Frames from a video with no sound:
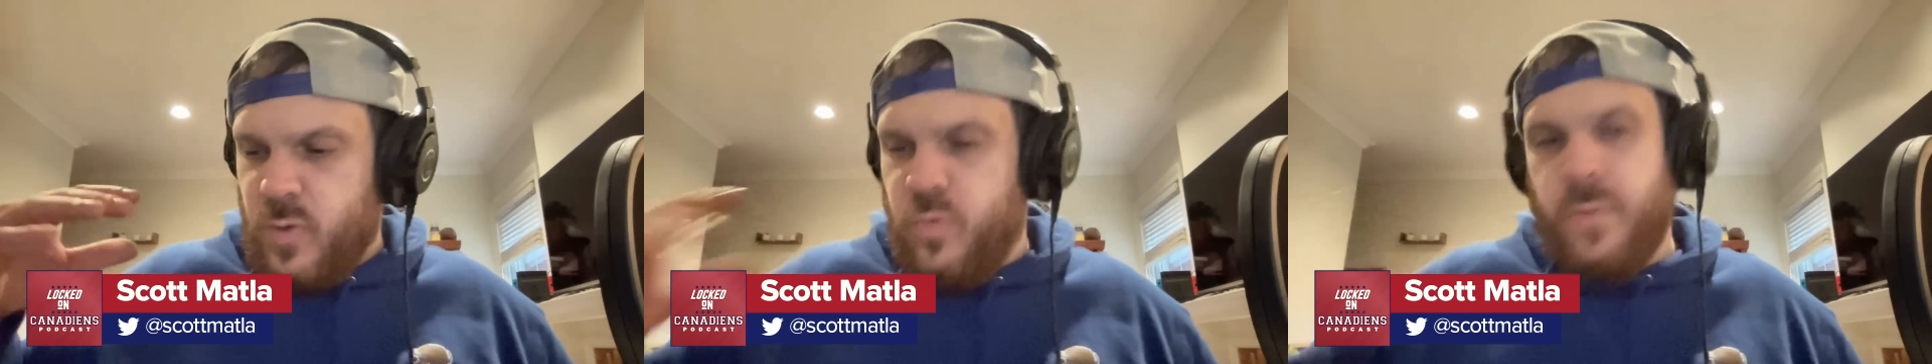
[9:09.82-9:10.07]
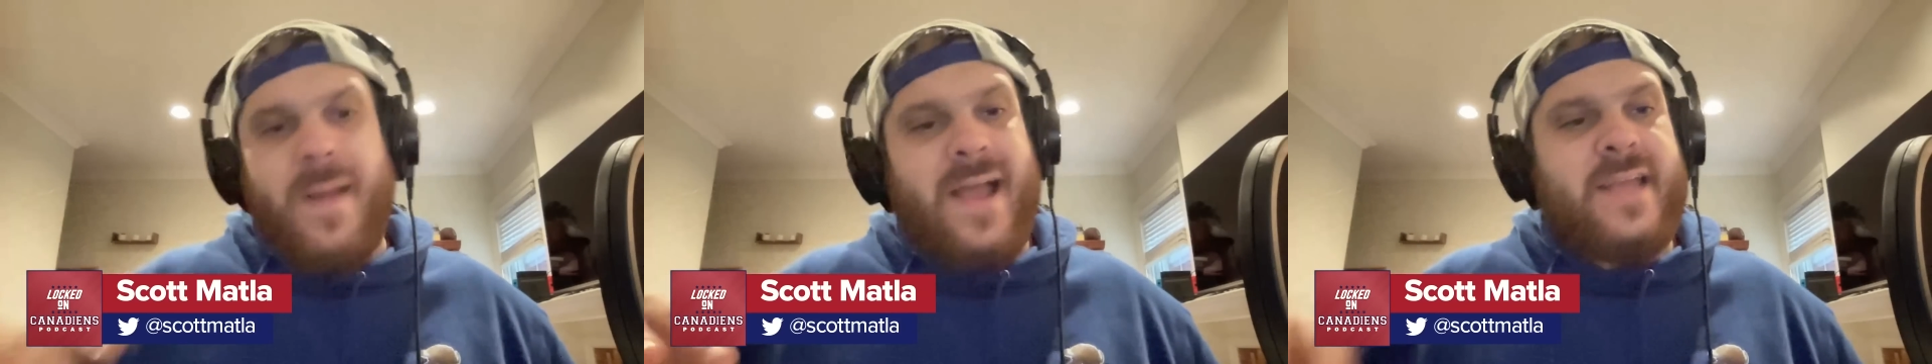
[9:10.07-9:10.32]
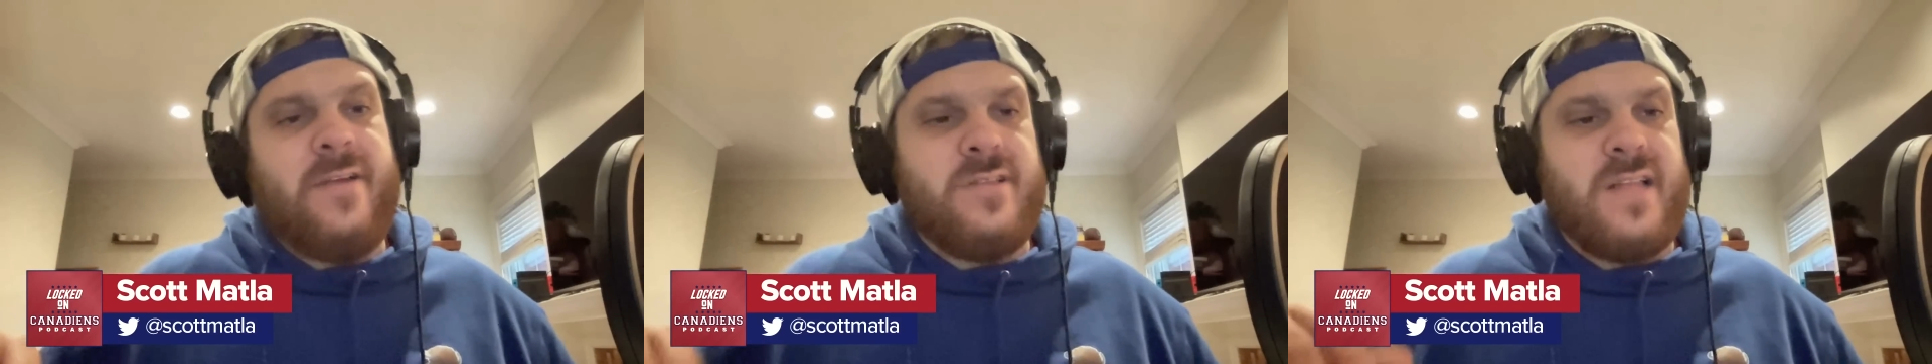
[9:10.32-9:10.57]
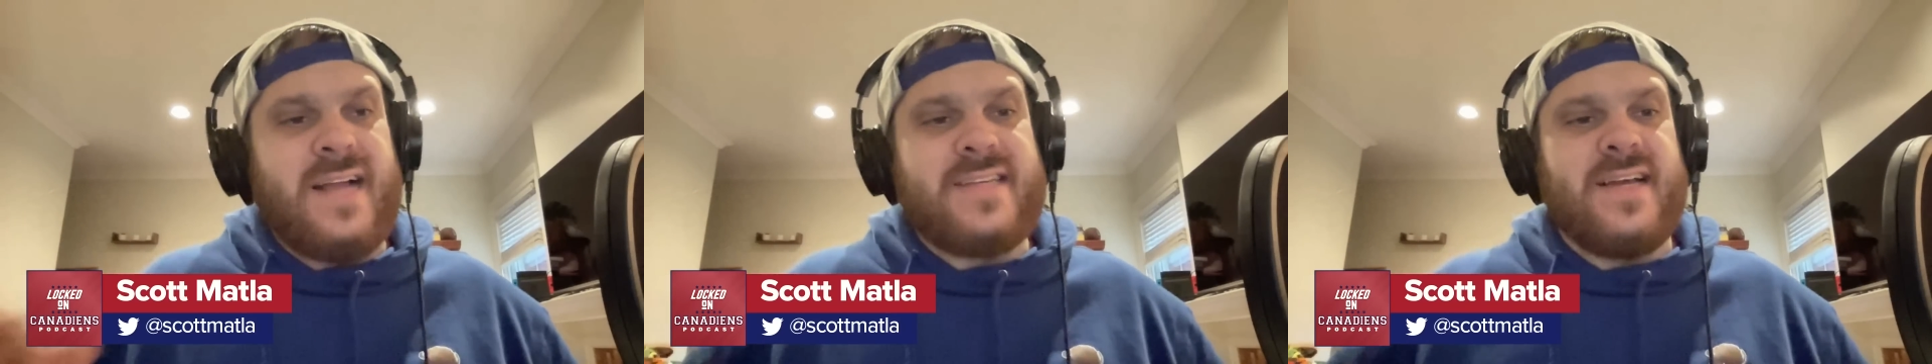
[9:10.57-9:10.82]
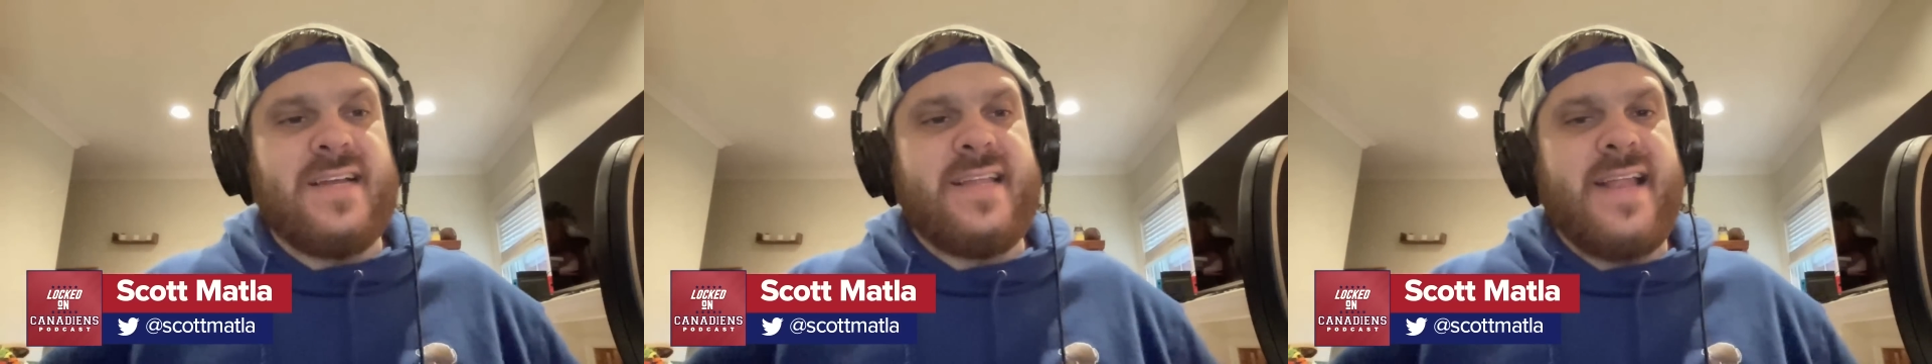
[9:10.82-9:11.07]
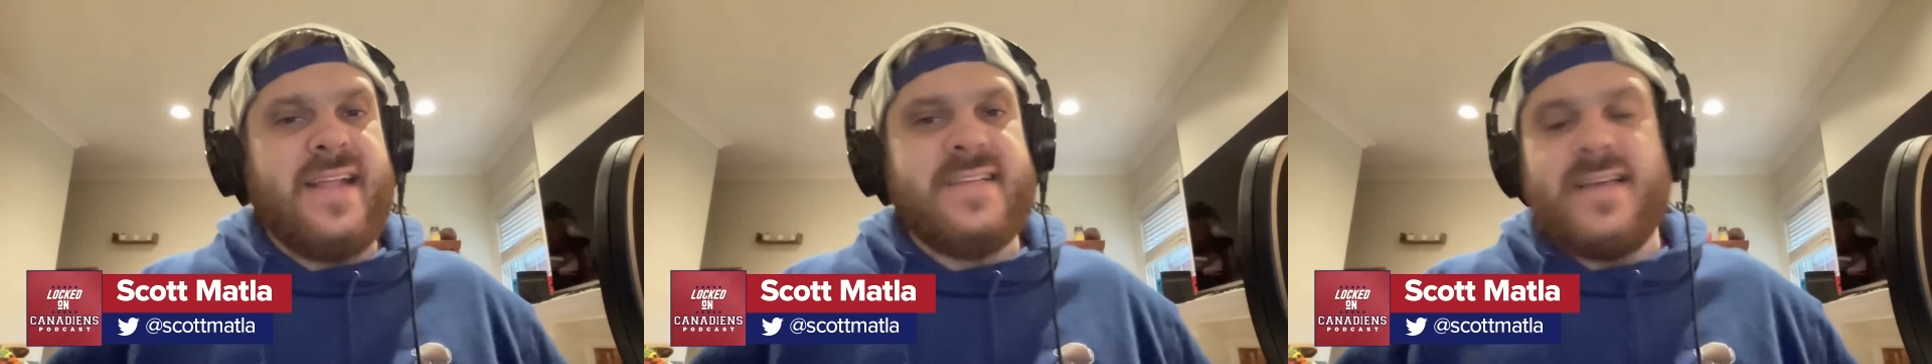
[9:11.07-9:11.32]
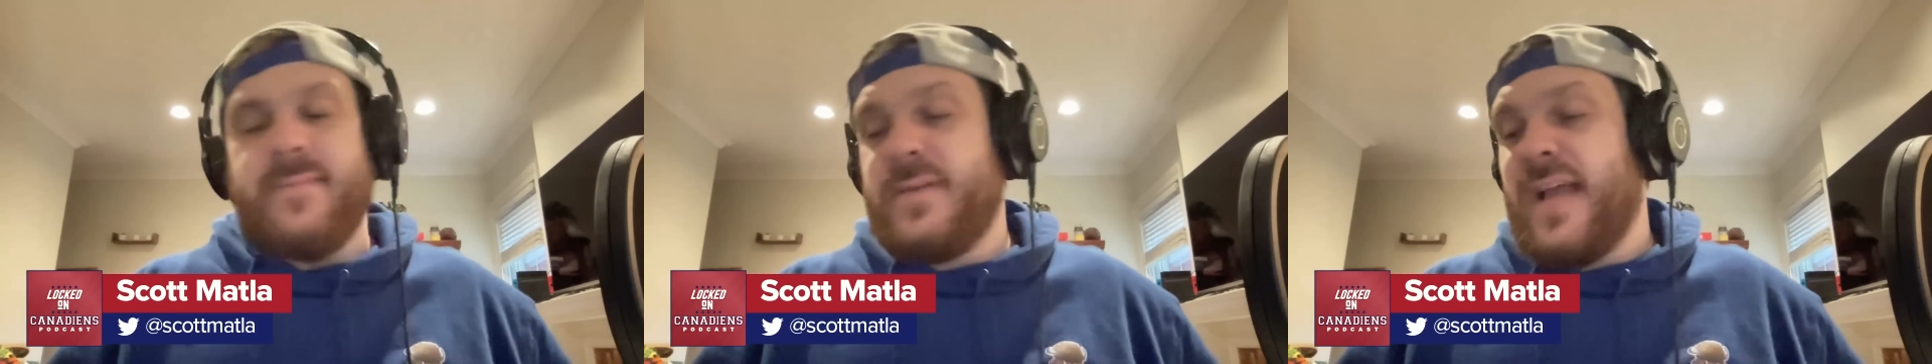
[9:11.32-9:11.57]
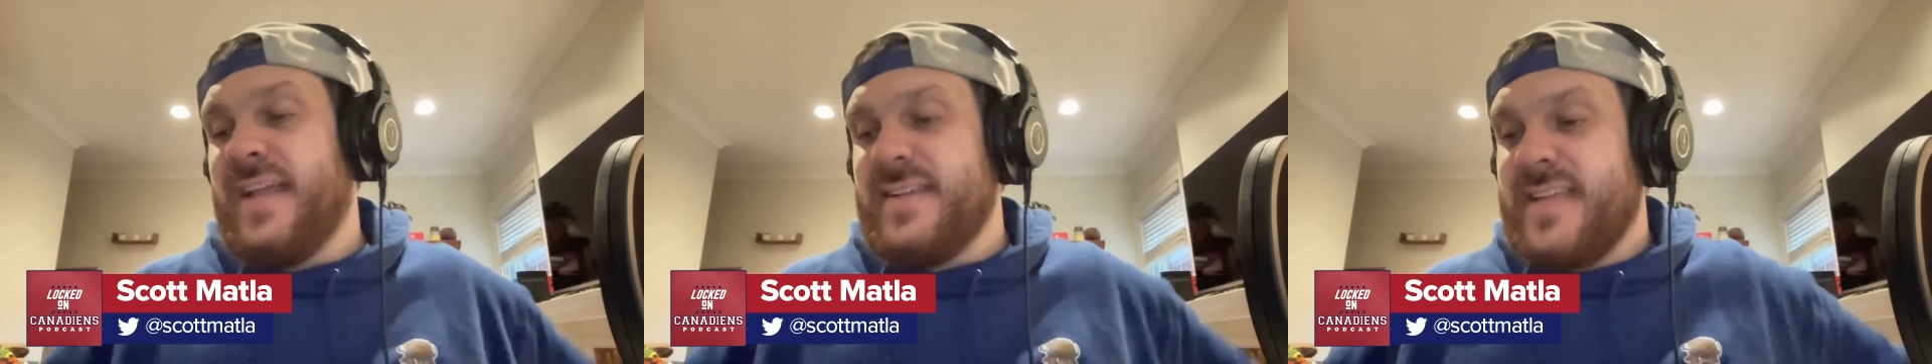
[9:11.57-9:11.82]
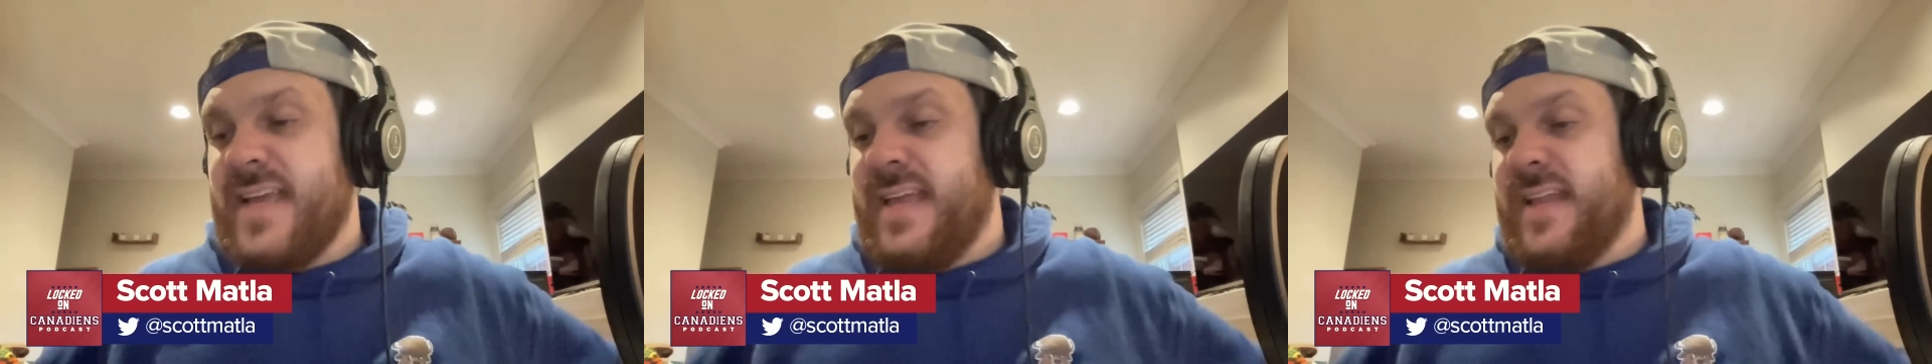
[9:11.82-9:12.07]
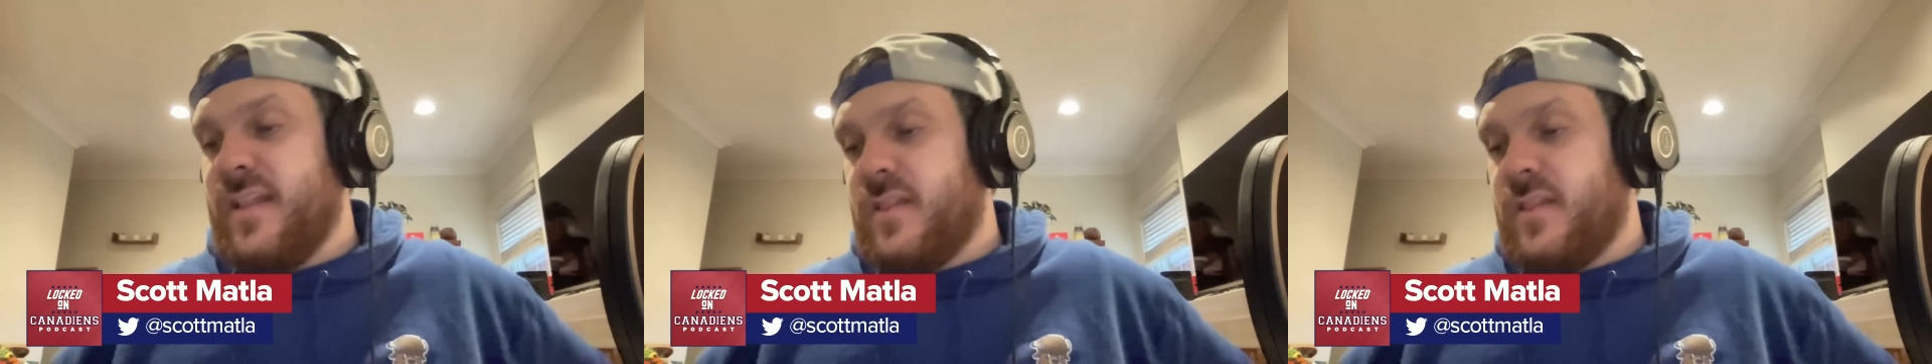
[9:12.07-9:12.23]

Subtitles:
We're back here at Locked On Canadiens. I'm kind of taking